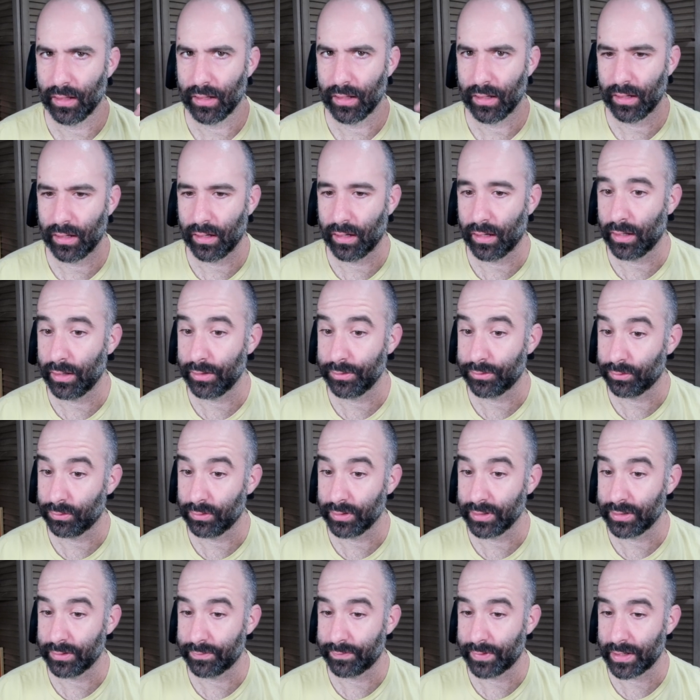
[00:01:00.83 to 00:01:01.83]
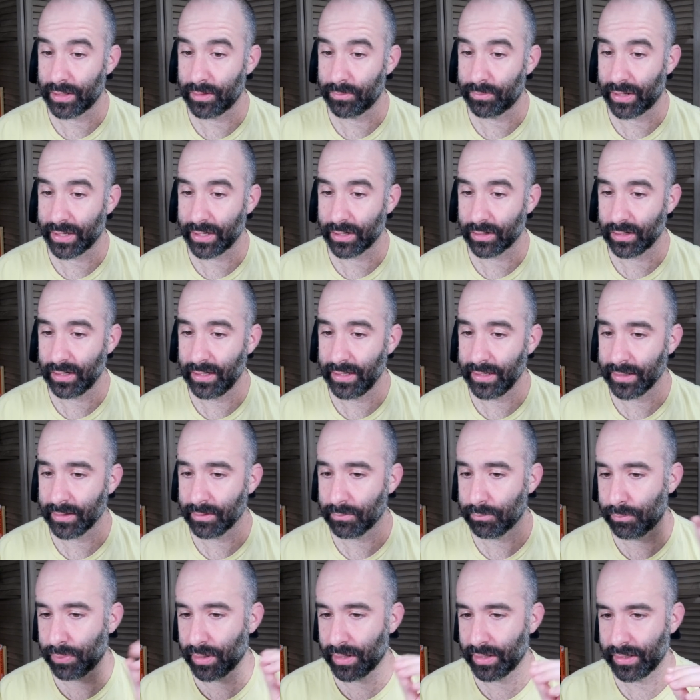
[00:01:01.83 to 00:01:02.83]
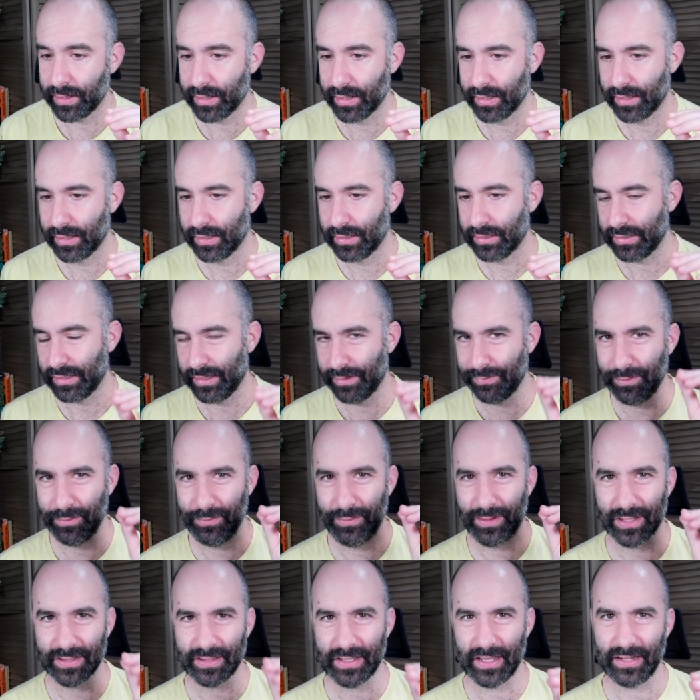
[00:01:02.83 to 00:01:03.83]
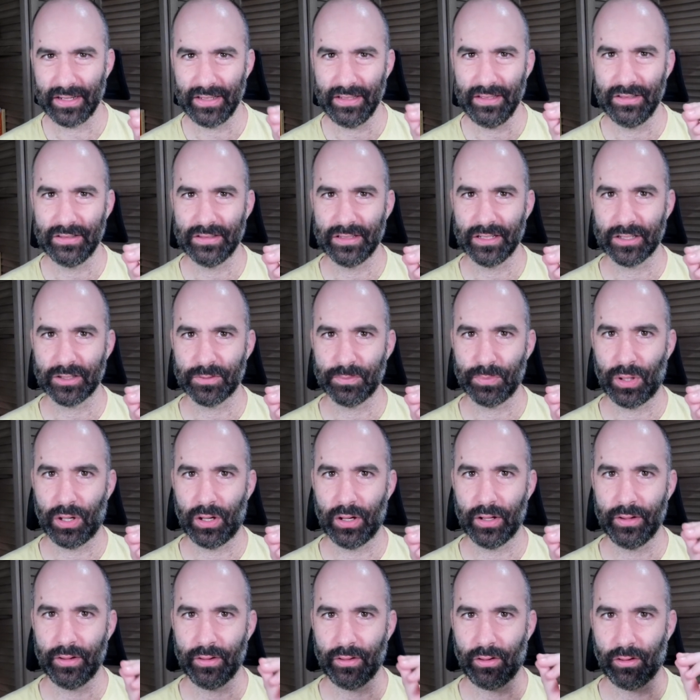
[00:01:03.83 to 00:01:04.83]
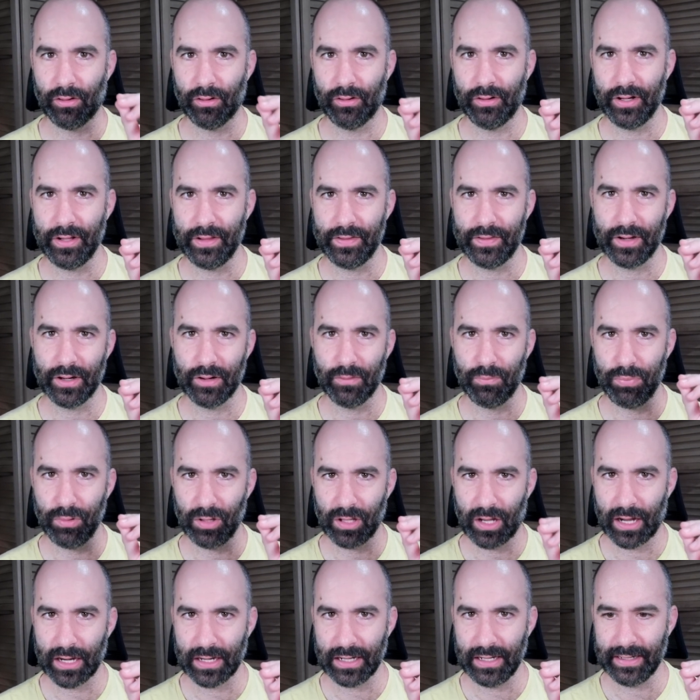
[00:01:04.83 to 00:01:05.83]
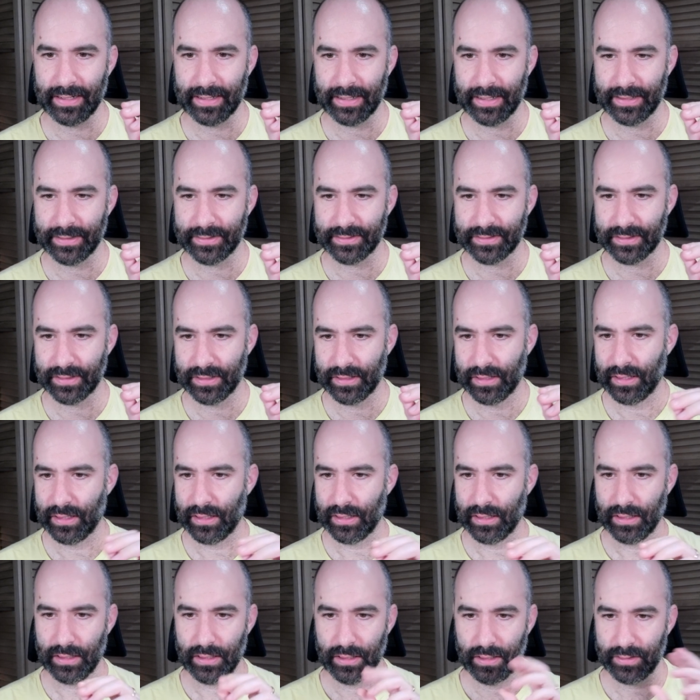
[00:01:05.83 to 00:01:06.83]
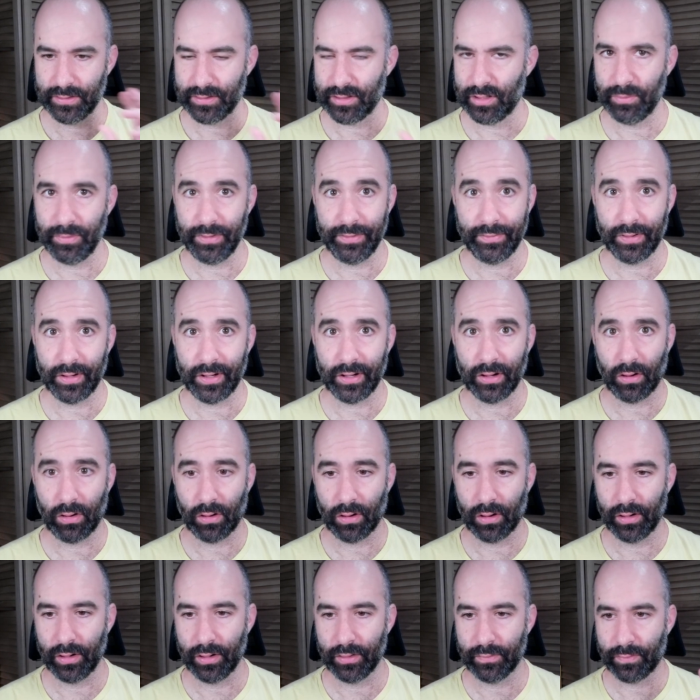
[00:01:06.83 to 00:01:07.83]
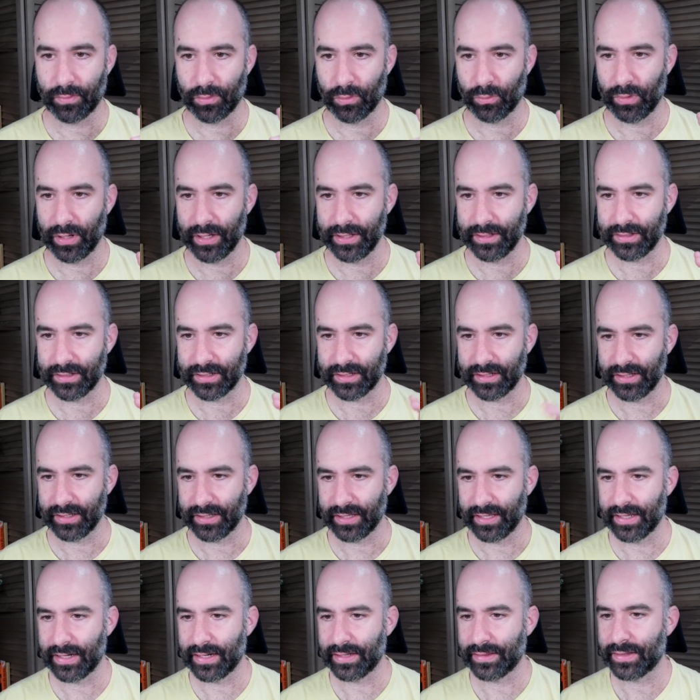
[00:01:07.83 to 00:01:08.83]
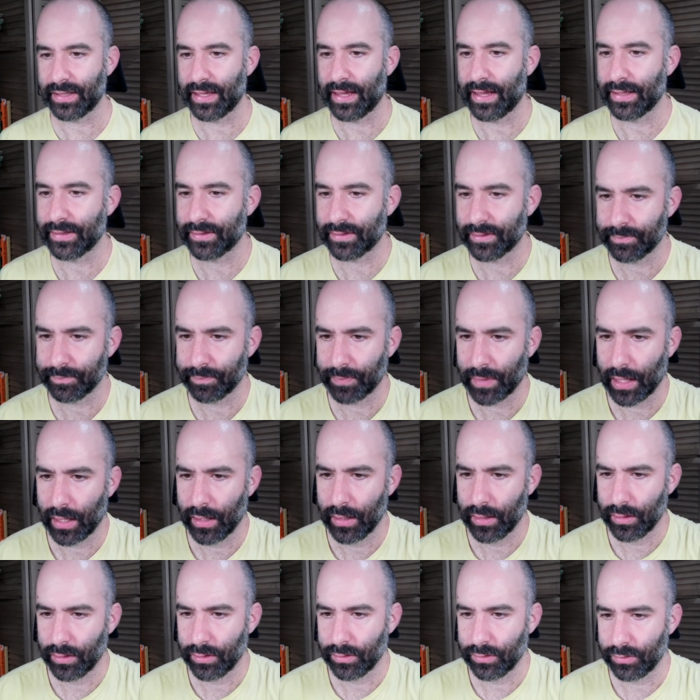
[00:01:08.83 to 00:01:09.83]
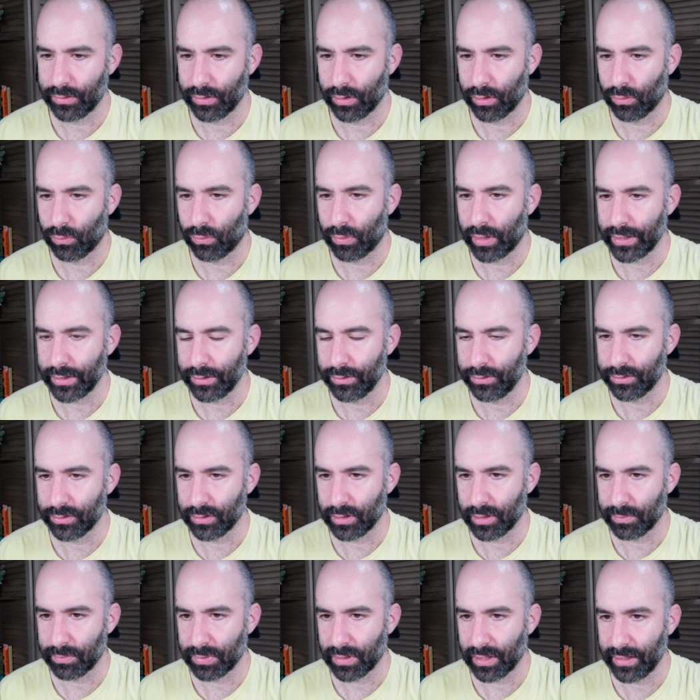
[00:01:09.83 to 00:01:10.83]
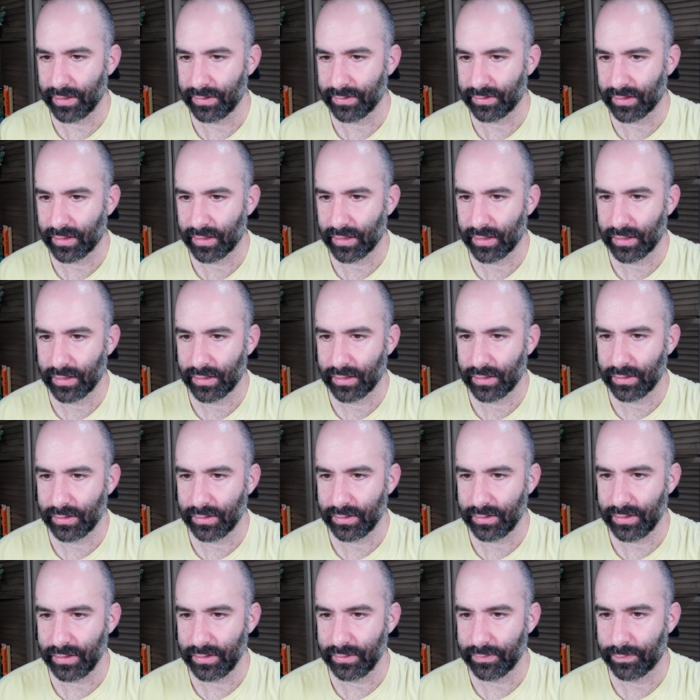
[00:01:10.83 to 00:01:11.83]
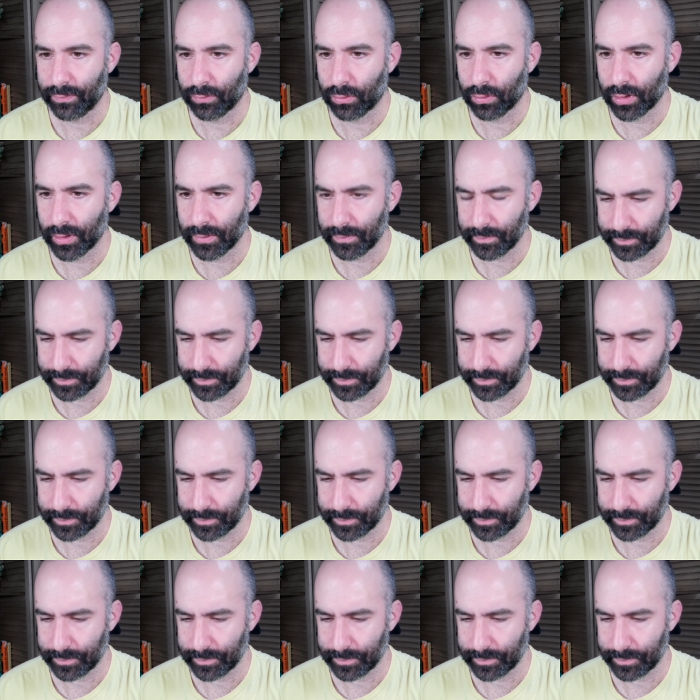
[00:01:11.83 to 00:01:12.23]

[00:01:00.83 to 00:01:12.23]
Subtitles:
It's only defended by your king, but if you've got that e6 pawn already there blocking it, it's going to be very hard for white to get at that. So white usually plays d4,